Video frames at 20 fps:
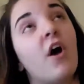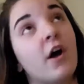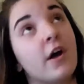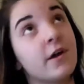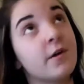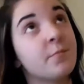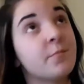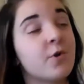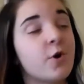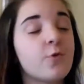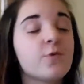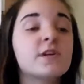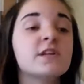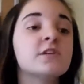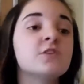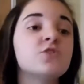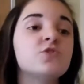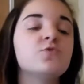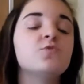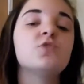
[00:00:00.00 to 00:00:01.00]
What I'm
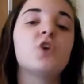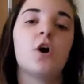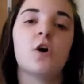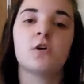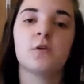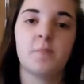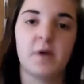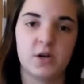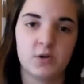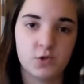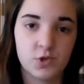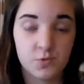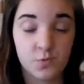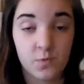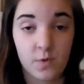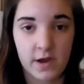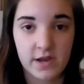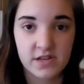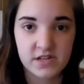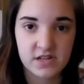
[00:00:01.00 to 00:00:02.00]
going to talk about
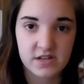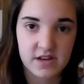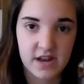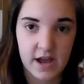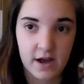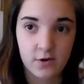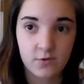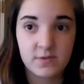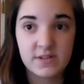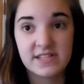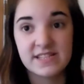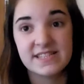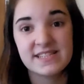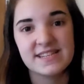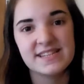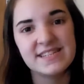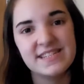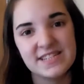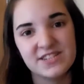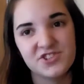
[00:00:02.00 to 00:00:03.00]
right now
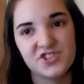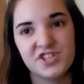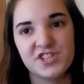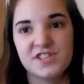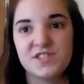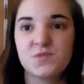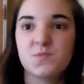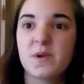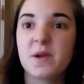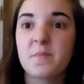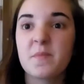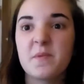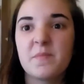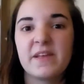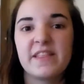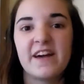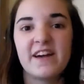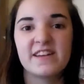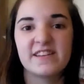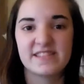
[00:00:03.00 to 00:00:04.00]
is addictions. What I
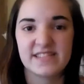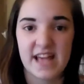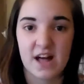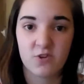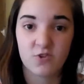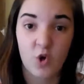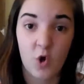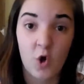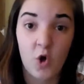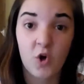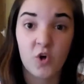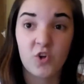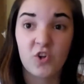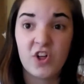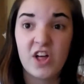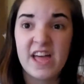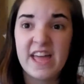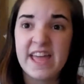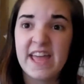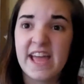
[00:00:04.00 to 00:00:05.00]
mean by that is
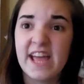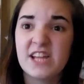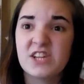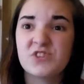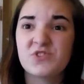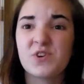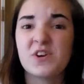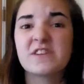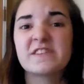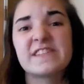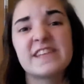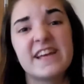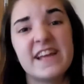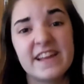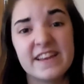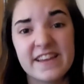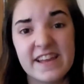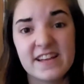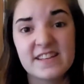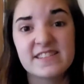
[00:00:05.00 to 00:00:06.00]
alcohol and drugs.
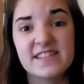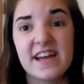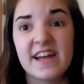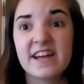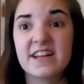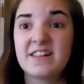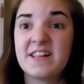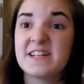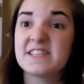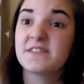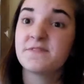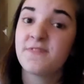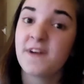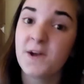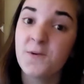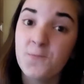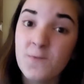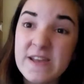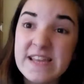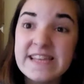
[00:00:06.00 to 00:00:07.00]
And yes, I
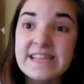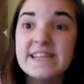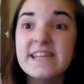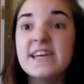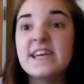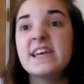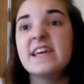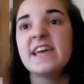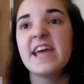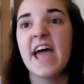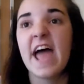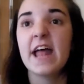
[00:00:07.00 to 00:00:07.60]
classify weed